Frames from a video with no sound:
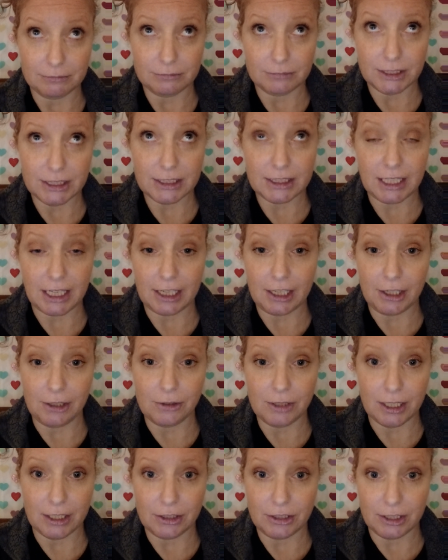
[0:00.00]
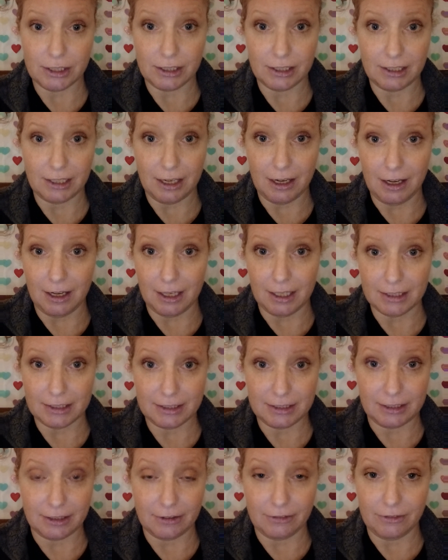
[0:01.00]
It's like you touching a hot
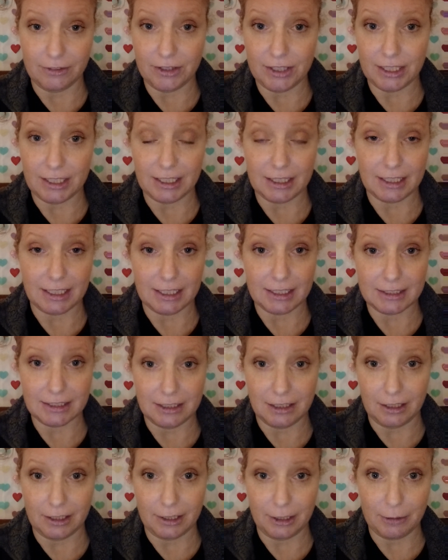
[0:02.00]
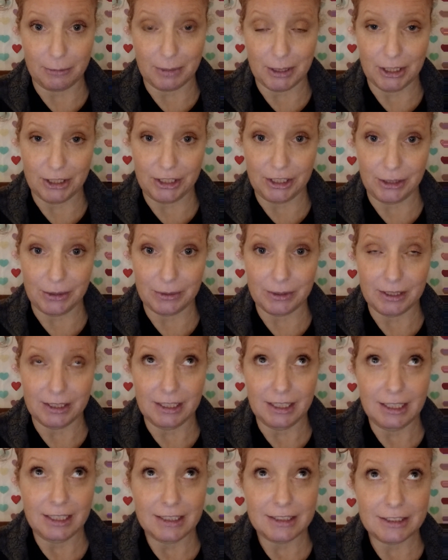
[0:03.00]
stove and thinking that it's not going to burn you.
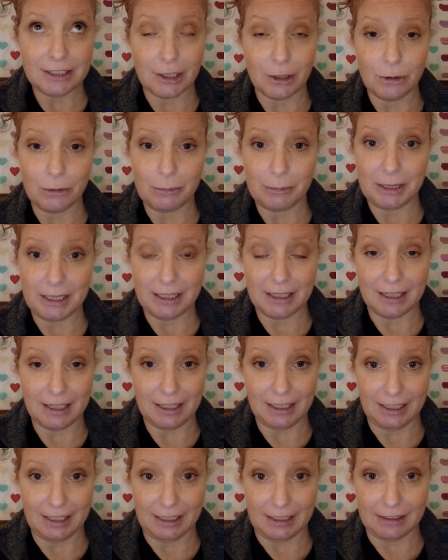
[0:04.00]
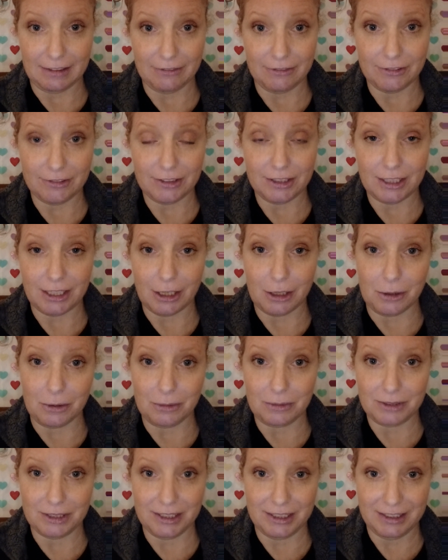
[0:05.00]
Don't be naive.
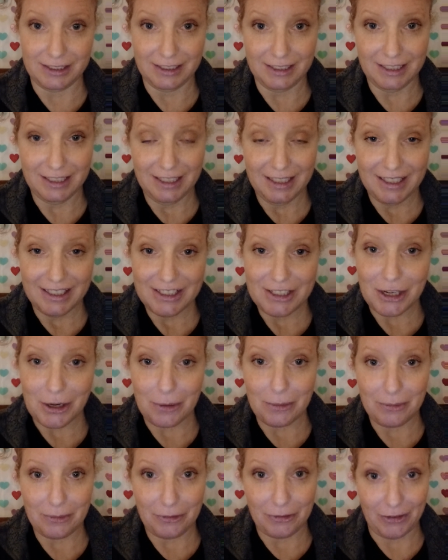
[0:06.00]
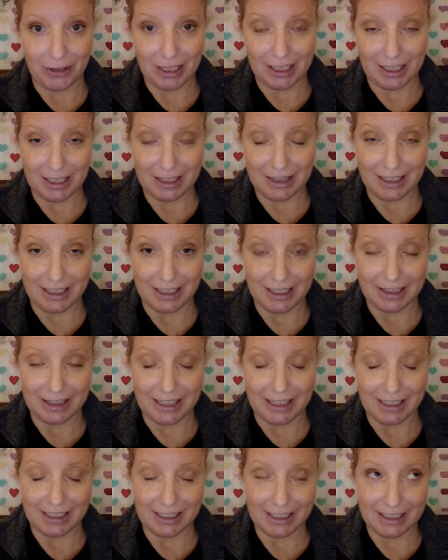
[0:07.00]
Don't think
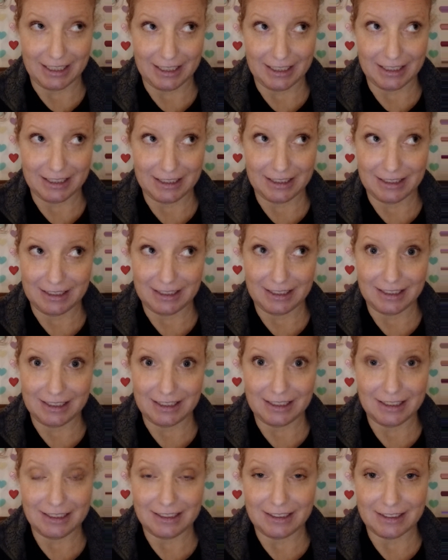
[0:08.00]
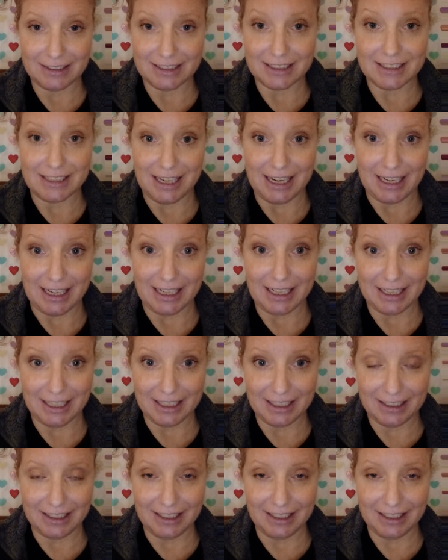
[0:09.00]
that snake,